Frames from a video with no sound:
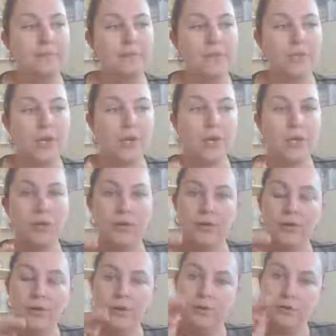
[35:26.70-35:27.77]
So
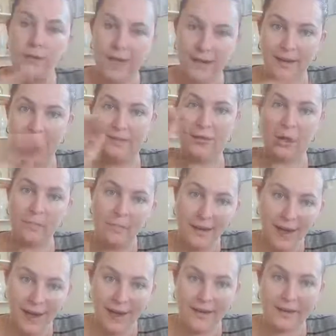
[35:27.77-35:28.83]
you can go
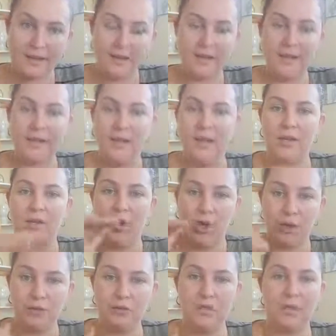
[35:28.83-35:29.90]
back and
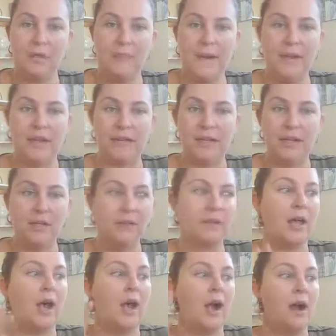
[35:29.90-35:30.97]
alter your
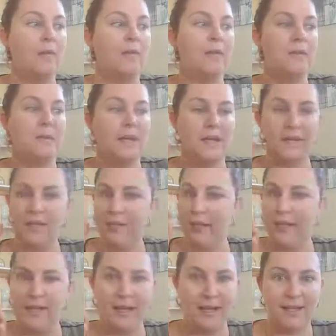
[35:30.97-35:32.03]
payroll. I would be
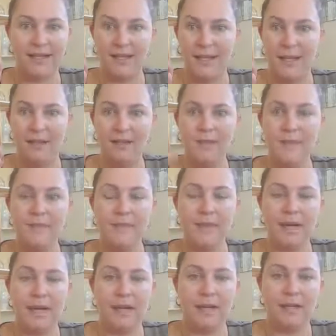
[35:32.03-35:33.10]
looking at it now
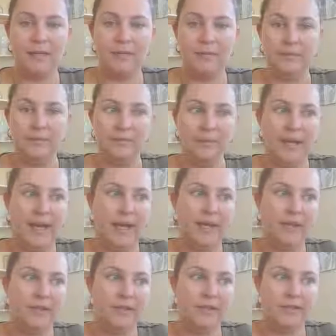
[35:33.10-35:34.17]

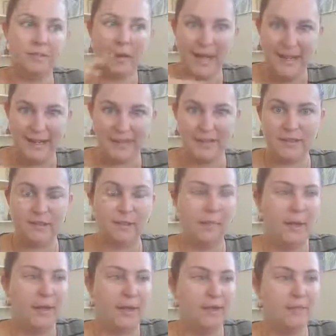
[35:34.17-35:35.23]
and pay it
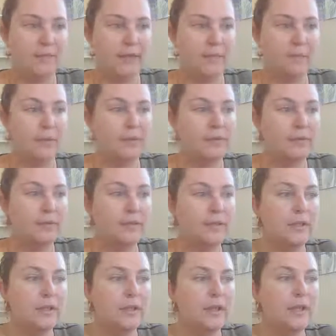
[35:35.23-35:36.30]
by the end of April.
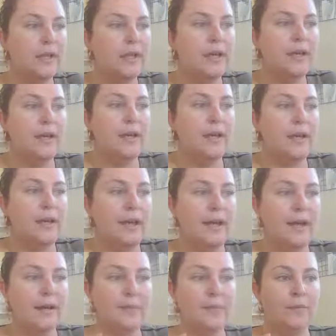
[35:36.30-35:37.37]

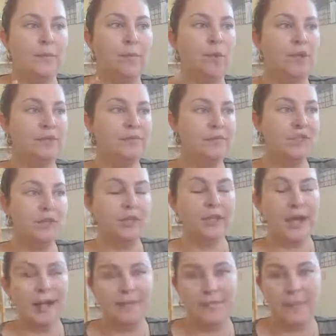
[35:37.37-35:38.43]
What if you don't
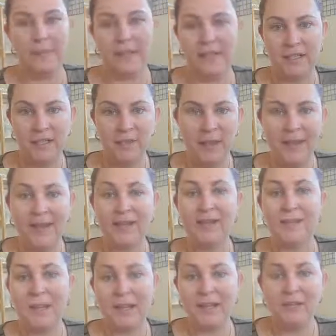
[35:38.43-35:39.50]
have the money to pay the
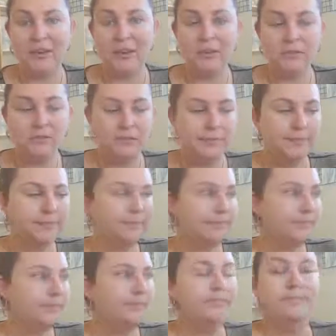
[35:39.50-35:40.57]
payroll?
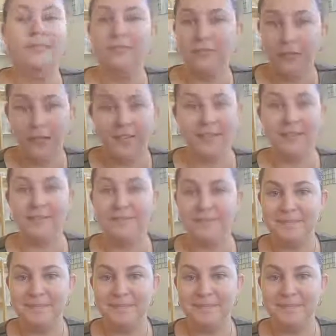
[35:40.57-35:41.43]
Find it.